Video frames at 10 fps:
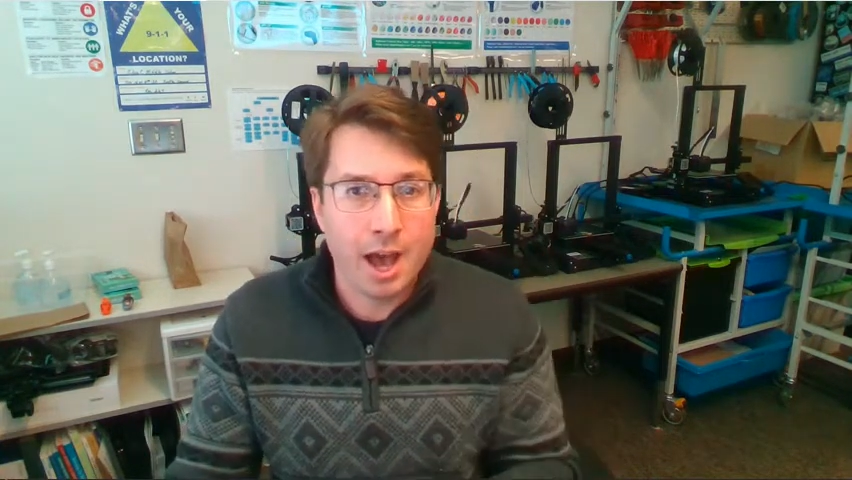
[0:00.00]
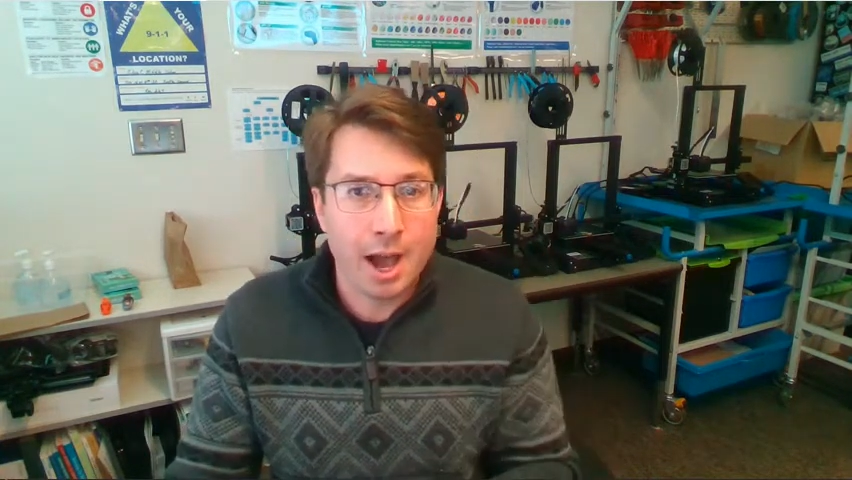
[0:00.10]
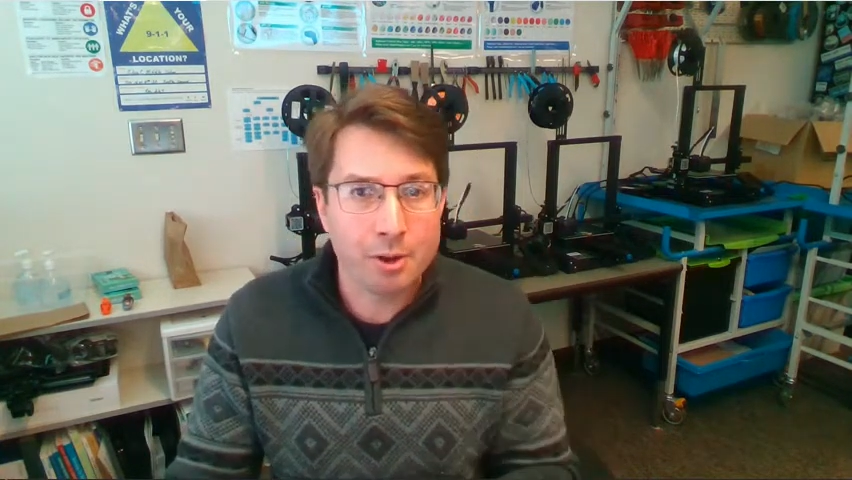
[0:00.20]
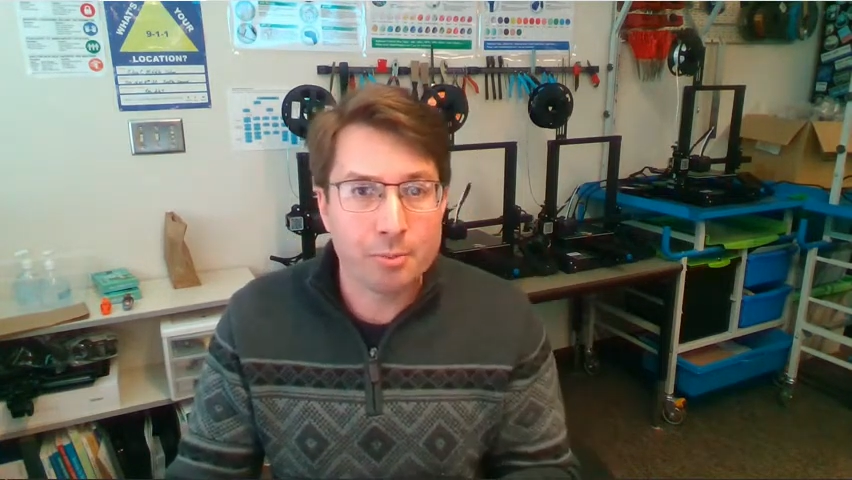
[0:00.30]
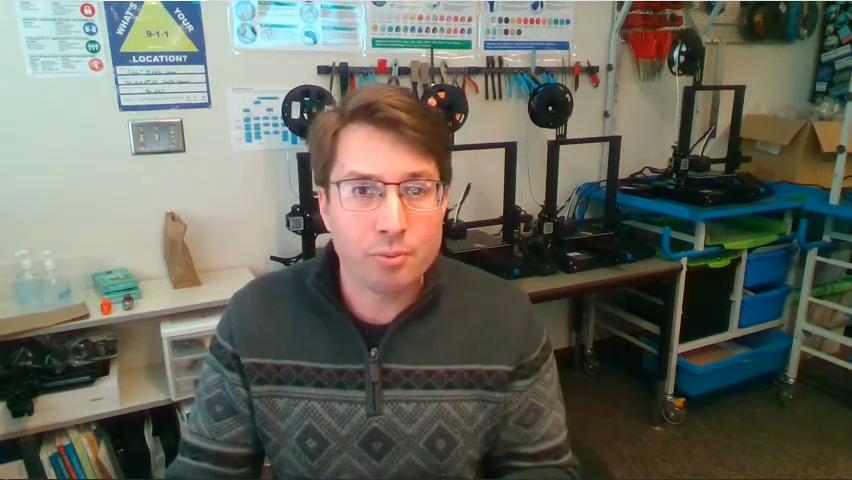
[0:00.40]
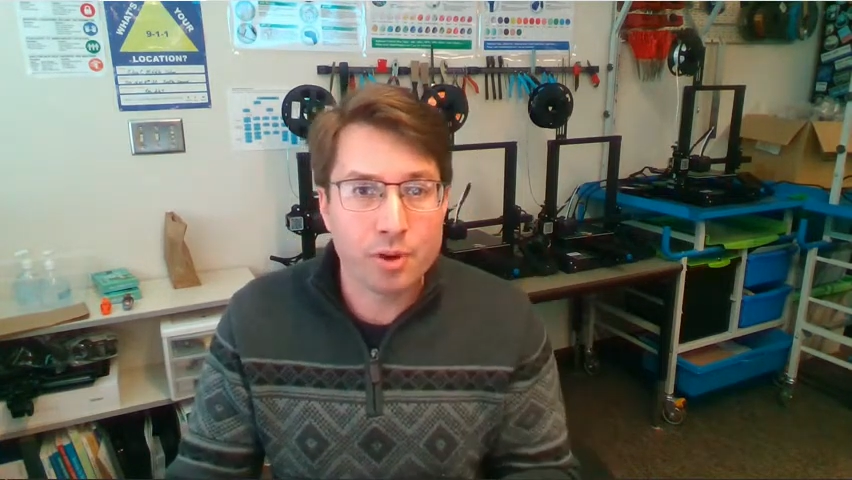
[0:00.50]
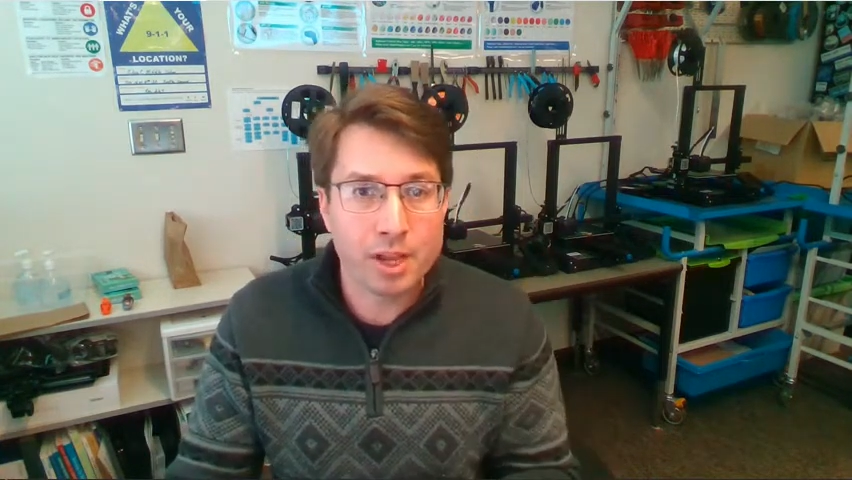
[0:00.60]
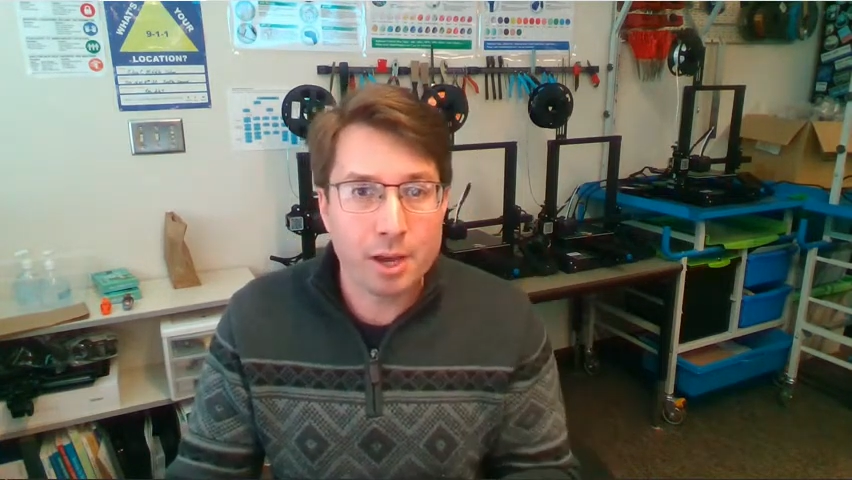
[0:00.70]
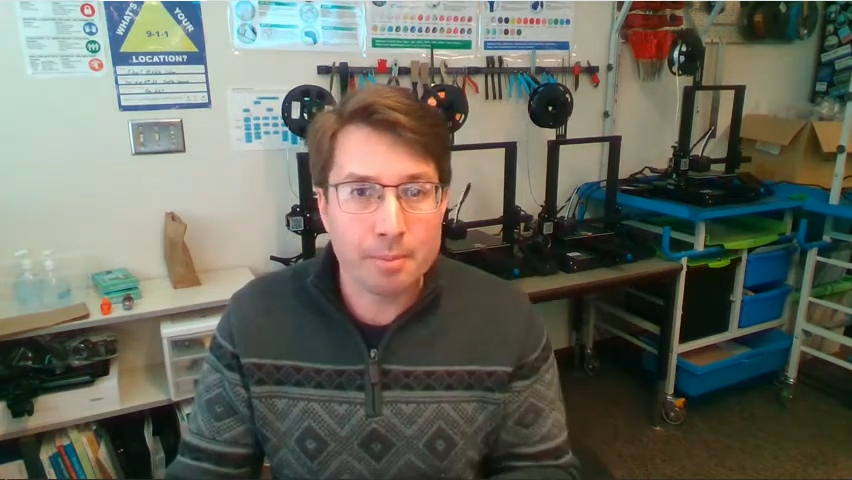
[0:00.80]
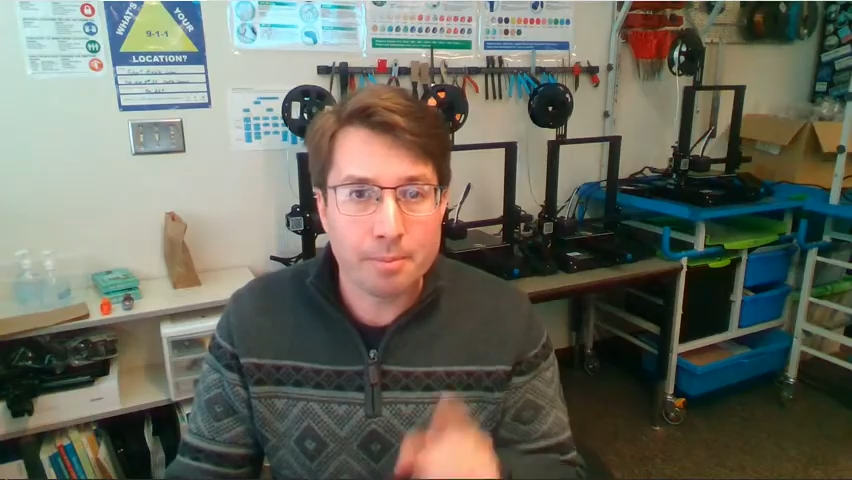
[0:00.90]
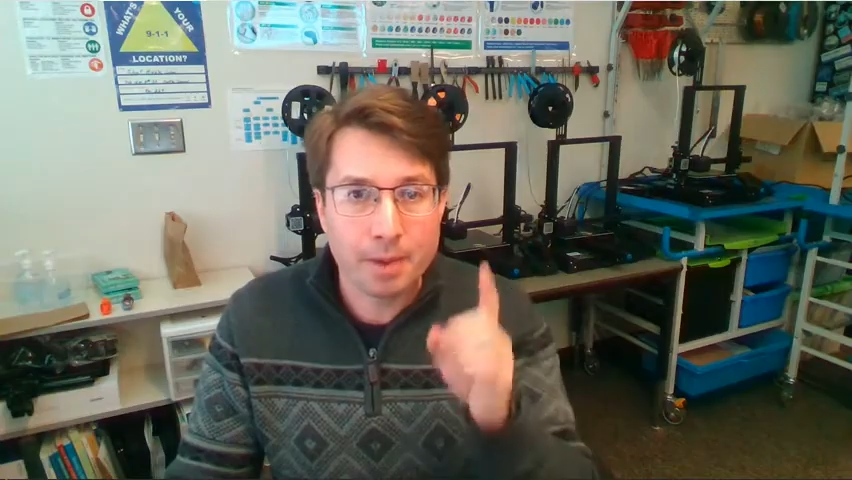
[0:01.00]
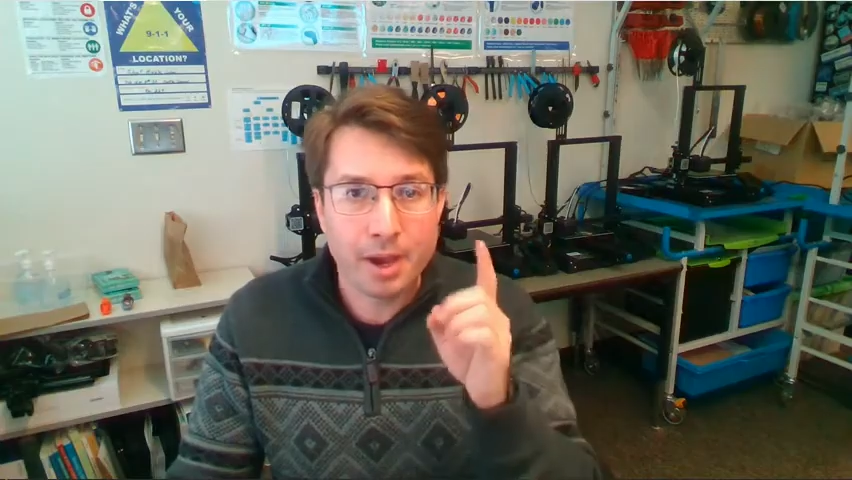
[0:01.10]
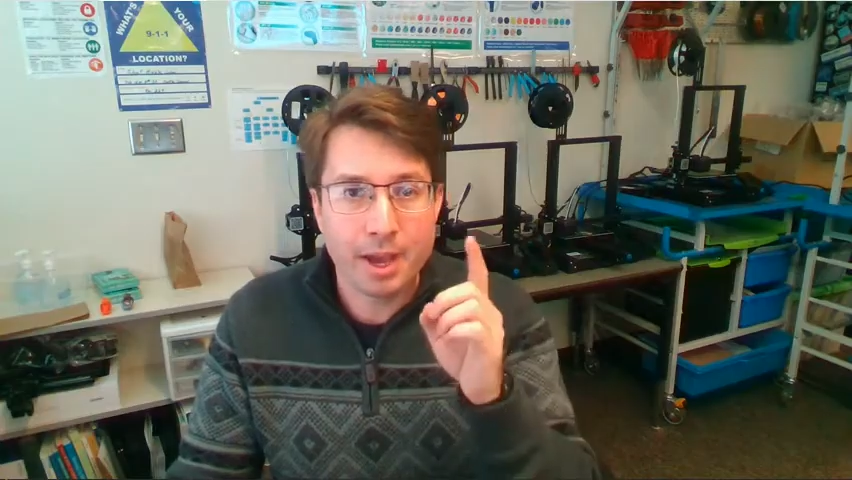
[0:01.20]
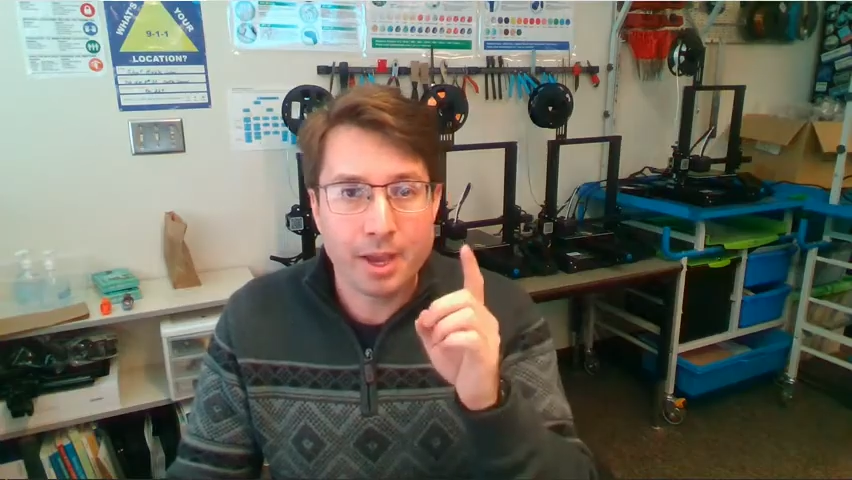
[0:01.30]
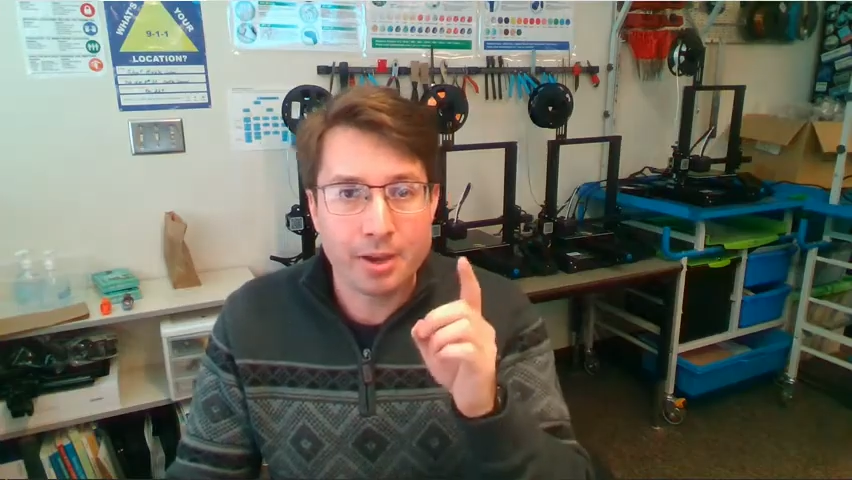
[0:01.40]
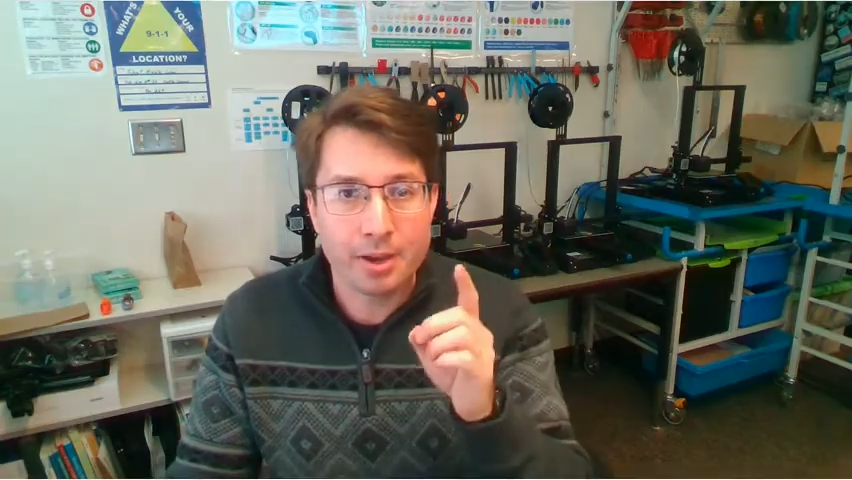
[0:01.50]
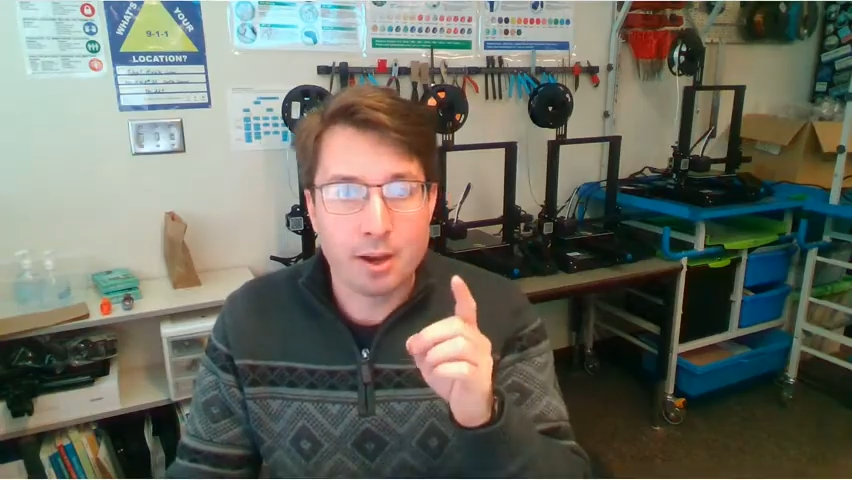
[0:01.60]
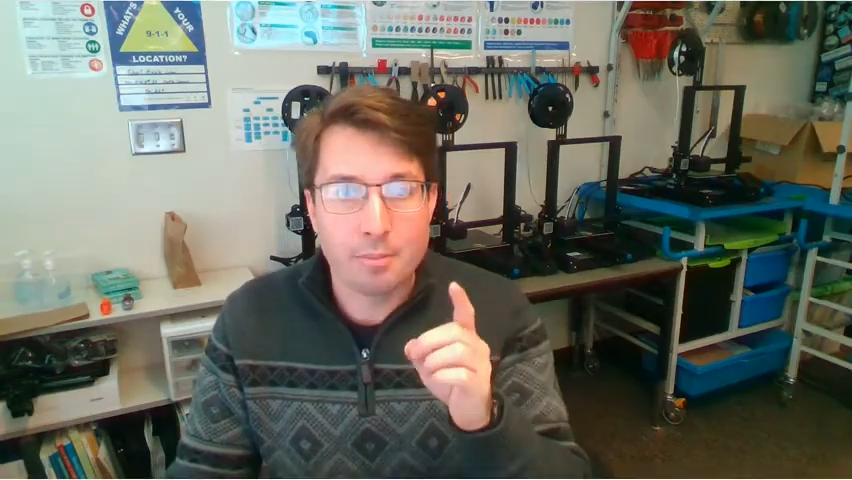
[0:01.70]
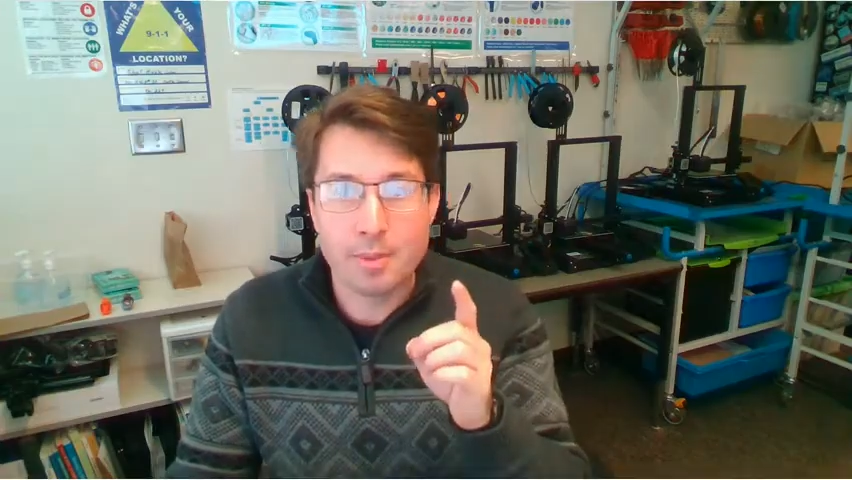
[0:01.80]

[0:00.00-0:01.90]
I'm gonna bring up my uh,